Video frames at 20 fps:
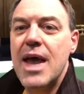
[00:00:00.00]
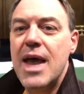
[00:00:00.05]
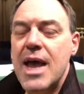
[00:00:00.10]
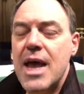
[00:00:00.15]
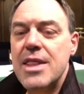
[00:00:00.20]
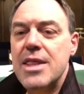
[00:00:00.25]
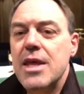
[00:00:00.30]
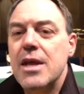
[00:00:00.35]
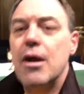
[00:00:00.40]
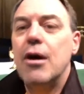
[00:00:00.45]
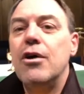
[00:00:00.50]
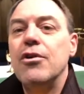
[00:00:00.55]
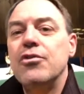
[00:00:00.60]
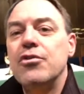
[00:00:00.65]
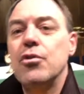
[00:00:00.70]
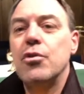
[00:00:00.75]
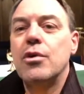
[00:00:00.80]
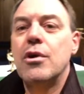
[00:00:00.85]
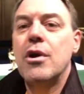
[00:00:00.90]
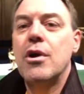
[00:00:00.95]
and then
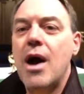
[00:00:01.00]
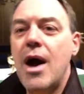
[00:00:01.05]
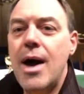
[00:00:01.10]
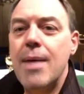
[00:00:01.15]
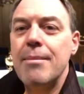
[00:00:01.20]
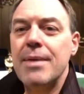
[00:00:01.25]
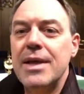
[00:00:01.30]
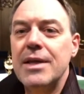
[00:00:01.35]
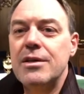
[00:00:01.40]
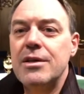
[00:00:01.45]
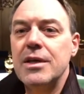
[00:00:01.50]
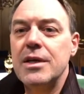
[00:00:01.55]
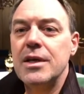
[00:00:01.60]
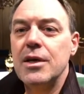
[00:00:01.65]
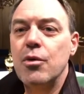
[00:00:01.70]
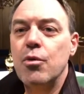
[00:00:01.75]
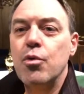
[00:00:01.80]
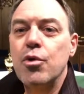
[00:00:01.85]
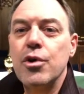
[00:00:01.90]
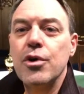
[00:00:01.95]
also
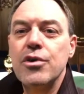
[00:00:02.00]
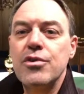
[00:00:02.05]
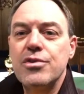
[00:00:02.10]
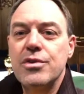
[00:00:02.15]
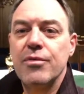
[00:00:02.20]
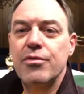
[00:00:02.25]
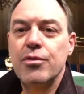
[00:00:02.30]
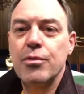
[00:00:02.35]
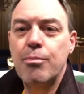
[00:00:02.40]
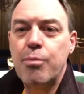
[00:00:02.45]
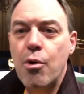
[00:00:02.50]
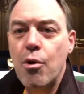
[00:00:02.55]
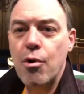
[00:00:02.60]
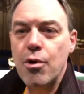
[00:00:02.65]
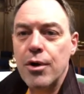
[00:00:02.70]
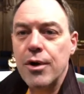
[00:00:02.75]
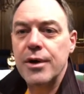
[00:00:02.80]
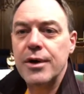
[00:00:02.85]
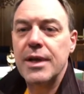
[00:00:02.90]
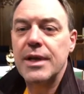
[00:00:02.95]
commenting words of
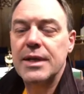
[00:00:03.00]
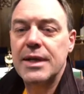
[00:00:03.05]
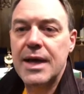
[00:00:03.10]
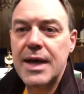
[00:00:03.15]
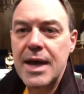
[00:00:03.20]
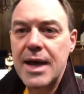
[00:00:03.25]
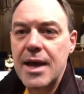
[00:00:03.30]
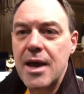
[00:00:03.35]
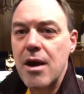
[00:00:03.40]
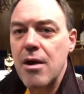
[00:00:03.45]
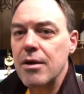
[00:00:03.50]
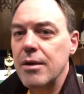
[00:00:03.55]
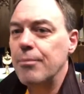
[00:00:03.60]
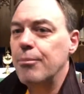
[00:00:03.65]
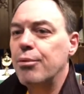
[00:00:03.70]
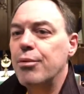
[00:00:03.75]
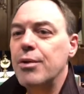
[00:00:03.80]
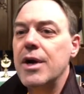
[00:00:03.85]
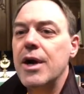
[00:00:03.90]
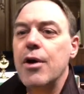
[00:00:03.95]
support and care and
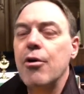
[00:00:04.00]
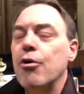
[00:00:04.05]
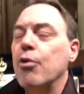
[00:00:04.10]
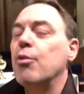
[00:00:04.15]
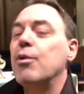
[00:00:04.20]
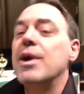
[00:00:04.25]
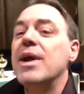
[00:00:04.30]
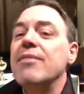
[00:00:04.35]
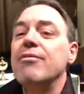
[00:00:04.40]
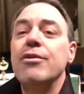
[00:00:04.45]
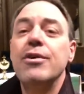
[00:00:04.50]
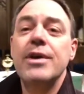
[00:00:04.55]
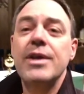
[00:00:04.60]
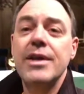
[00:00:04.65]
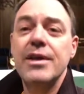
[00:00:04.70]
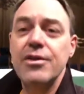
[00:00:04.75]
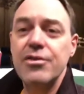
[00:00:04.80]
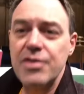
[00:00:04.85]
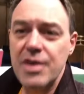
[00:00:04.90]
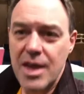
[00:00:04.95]
prayer or whatever it
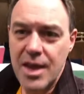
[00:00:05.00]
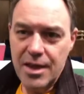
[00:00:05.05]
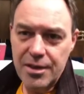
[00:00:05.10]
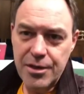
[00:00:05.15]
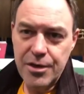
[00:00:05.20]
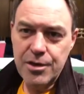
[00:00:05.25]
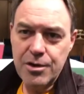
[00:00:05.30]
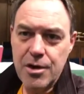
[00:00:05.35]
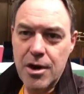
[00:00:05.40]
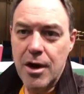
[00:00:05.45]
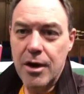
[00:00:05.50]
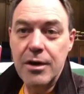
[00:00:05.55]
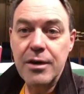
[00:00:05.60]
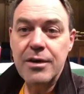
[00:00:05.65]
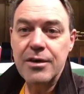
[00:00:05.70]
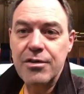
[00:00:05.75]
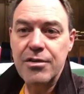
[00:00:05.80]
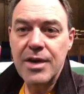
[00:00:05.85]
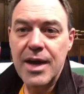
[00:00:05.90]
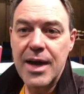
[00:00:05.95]
is that your heart
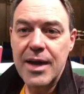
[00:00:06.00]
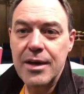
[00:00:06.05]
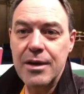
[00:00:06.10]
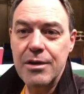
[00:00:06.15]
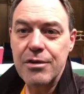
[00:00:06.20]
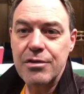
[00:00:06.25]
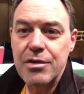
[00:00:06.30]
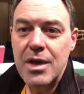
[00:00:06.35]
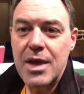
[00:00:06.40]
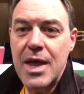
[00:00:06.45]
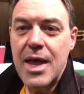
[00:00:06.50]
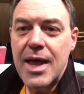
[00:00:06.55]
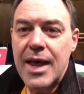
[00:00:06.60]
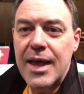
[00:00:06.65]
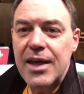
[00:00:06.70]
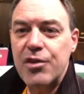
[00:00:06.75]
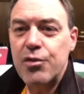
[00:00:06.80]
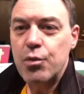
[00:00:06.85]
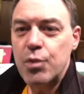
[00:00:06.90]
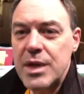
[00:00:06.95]
desires
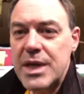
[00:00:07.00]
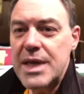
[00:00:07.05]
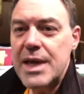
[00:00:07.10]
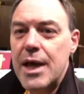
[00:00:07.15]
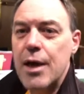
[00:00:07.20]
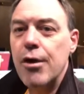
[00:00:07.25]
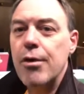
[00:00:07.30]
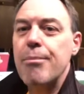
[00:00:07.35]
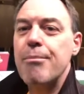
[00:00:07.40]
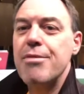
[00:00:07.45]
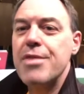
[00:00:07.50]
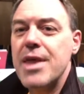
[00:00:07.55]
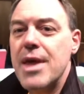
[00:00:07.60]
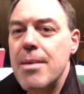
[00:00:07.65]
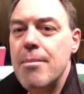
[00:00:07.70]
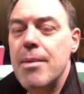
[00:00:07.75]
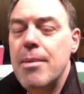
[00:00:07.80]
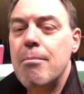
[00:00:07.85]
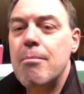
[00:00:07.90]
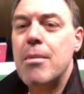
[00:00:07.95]
as we help
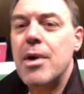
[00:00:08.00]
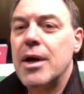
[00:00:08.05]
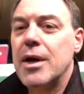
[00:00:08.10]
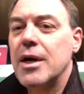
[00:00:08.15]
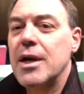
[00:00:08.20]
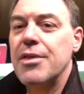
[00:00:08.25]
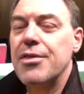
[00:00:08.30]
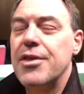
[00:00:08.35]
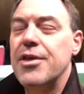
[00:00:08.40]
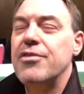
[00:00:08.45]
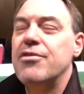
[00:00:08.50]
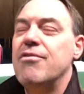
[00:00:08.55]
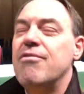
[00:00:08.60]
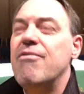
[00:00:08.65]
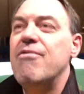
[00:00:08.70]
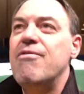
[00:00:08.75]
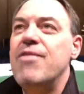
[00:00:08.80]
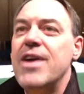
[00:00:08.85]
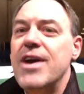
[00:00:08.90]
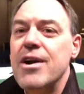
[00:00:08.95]
them mark this
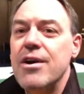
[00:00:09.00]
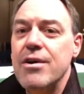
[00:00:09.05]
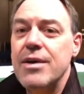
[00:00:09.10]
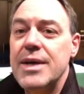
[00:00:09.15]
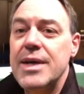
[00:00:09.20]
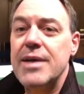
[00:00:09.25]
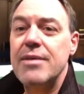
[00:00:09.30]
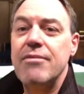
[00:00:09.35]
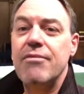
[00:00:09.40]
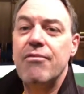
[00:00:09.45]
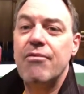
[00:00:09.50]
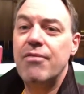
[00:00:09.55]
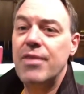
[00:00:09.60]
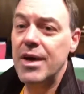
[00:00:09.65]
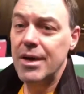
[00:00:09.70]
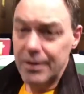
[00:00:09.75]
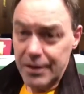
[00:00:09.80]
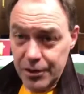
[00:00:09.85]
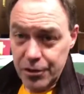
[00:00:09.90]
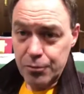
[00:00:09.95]
very,
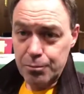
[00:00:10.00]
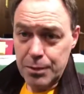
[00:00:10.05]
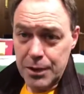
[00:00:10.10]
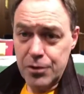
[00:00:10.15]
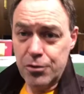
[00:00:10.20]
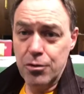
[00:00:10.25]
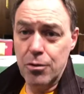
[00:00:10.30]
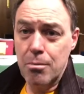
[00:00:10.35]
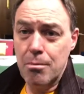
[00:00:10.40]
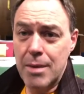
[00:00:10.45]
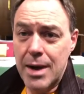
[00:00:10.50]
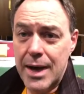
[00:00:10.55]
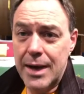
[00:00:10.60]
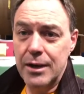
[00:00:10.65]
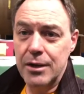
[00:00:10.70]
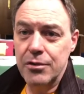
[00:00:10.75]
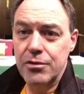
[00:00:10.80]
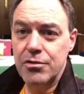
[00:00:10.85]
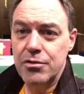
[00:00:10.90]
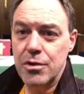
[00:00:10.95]
very special
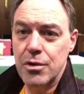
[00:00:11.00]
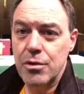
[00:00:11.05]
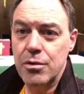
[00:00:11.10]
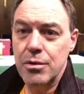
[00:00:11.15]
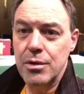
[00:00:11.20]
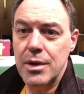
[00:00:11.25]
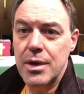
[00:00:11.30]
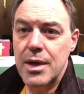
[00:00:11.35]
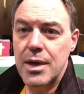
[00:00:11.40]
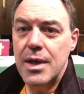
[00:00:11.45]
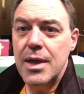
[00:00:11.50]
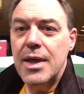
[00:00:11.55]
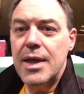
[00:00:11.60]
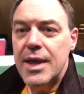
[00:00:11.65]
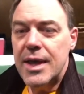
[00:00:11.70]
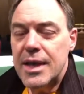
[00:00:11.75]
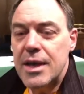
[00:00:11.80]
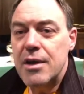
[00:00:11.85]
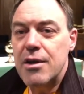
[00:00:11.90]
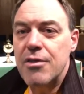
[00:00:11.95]
milestone
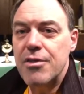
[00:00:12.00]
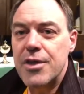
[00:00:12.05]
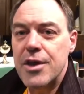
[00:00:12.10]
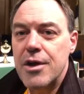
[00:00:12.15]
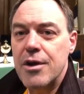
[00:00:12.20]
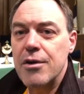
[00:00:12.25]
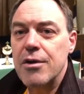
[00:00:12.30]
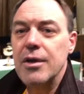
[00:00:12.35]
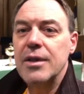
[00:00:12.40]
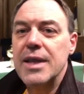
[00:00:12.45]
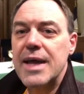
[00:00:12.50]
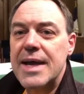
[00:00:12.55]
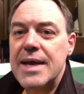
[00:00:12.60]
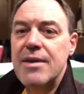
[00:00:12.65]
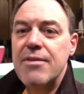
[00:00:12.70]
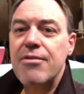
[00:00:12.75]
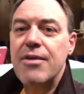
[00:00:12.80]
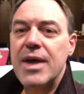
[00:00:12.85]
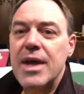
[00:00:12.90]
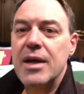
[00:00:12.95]
in their
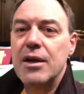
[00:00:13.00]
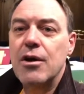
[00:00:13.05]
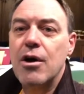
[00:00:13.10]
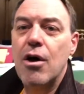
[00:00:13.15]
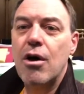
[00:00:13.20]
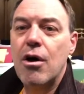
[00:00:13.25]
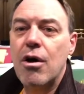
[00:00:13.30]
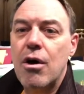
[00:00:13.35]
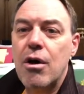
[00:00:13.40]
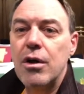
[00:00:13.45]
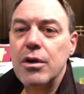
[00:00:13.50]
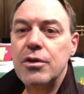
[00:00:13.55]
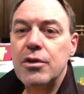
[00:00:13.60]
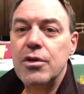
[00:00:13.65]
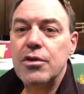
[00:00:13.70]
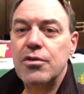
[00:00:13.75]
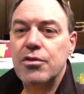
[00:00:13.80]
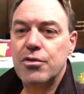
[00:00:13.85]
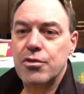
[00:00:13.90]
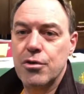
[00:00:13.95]
life and call to
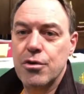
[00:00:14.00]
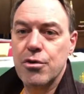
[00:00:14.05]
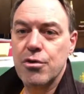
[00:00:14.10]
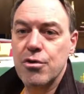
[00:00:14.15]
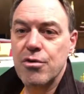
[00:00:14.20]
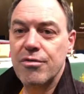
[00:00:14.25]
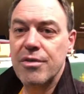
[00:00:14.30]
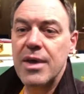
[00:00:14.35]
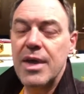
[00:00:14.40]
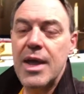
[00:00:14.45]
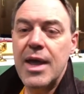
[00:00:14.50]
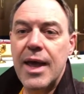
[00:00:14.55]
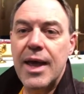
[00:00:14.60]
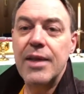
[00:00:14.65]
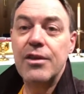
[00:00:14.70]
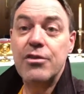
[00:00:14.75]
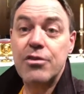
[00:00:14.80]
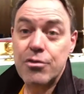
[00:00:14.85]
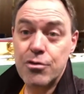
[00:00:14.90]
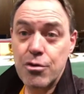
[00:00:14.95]
serve as
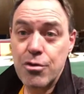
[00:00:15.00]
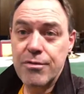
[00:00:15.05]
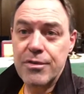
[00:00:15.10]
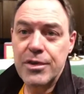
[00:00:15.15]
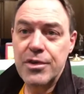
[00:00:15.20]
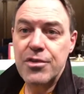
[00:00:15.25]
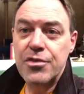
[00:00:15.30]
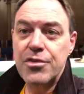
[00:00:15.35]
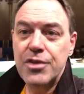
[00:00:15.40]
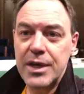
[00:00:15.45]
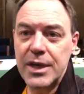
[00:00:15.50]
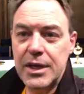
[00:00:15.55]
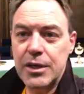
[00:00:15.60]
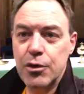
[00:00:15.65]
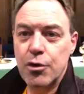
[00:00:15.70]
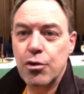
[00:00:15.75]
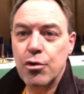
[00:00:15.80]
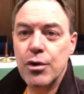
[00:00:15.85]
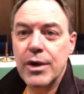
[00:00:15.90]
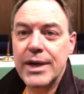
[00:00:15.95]
servants in
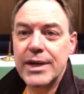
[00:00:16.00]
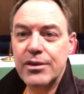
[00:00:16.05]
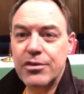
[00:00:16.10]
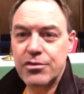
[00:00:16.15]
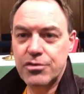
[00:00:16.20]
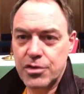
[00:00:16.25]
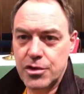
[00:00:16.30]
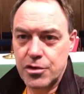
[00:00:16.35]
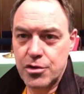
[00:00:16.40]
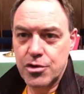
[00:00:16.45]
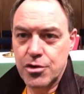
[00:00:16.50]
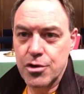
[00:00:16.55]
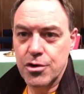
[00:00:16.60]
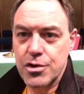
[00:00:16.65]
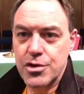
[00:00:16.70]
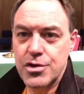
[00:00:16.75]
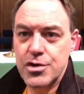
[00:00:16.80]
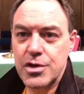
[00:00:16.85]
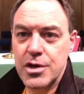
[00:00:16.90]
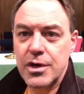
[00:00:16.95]
Christ's
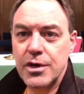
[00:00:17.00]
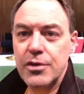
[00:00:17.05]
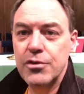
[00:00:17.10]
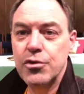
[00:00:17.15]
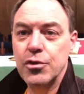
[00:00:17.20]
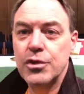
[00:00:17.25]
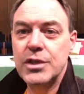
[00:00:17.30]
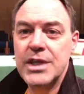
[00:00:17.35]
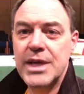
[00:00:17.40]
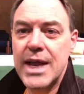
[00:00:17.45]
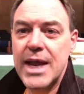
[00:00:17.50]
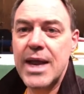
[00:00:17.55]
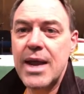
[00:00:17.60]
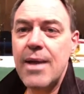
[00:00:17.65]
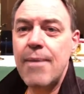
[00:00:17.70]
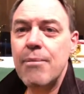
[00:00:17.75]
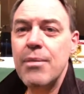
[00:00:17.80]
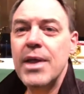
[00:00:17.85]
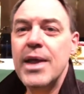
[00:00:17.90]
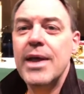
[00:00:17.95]
church. So today,
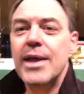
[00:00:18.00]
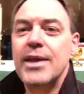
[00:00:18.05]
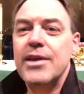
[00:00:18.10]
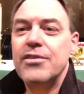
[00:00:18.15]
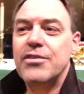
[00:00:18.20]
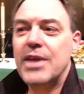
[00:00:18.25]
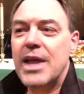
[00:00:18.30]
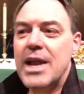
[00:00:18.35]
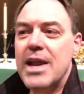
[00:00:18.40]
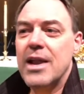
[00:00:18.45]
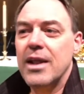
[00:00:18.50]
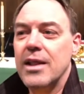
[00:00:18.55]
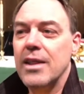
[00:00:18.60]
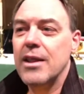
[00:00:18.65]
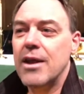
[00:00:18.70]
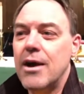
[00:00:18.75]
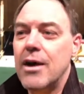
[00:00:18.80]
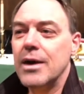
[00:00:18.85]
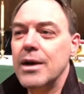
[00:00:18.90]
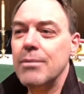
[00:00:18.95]
set an
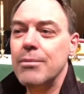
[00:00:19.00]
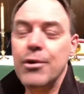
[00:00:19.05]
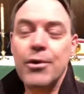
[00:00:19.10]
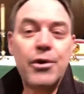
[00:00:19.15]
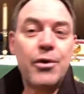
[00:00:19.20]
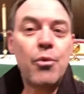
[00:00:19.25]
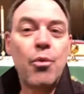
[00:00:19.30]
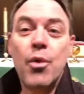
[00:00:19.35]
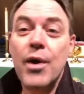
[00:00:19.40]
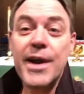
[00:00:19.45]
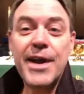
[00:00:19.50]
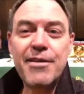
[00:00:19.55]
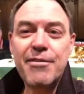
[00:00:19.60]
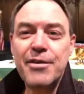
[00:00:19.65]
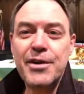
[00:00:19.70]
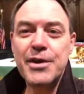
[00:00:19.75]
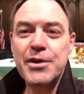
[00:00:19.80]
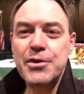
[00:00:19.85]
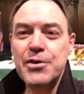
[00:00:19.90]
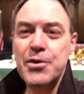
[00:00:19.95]
alarm or whatever
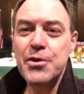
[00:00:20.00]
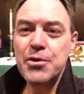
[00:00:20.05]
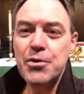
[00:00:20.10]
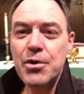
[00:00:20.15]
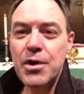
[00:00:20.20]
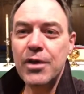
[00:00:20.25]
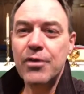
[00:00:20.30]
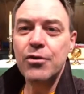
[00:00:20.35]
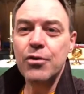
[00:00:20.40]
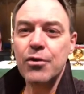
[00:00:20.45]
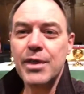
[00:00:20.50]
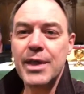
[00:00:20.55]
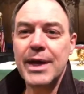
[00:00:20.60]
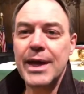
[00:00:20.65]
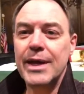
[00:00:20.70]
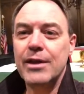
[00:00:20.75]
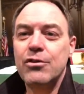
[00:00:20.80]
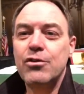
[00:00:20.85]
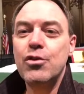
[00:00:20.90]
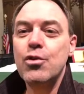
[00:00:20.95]
you do so that
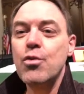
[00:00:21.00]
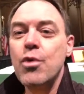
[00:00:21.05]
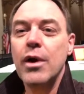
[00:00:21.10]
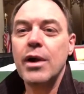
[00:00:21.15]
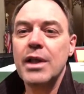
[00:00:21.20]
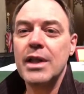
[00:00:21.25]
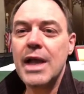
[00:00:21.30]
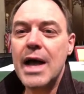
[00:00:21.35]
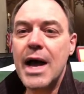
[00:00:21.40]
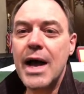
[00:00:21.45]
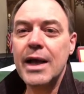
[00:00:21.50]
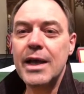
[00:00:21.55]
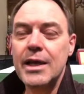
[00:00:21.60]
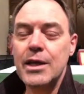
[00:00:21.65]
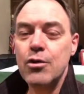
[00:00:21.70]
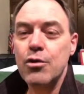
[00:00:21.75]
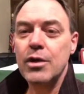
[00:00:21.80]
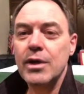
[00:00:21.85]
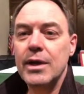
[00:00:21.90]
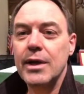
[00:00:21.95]
at 2 o'clock
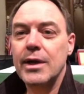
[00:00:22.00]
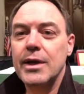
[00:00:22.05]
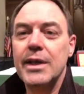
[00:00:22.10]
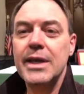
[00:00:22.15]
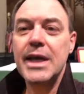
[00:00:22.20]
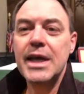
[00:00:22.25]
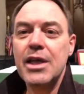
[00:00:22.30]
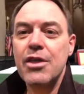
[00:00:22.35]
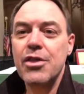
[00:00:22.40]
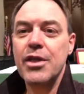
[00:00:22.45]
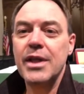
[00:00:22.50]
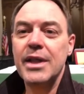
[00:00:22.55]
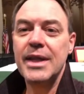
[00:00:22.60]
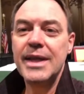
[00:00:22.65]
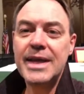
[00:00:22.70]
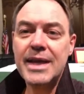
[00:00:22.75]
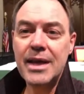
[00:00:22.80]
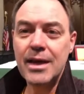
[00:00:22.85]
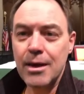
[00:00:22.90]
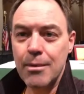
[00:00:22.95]
you can click the
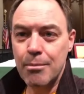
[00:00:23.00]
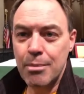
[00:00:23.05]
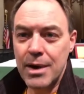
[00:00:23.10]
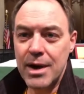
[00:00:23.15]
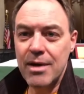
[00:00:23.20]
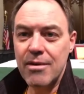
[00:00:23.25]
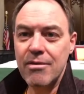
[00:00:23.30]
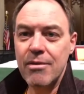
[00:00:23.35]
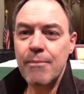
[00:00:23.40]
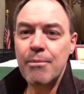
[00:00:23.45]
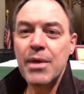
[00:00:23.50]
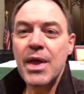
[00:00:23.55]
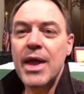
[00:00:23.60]
link above,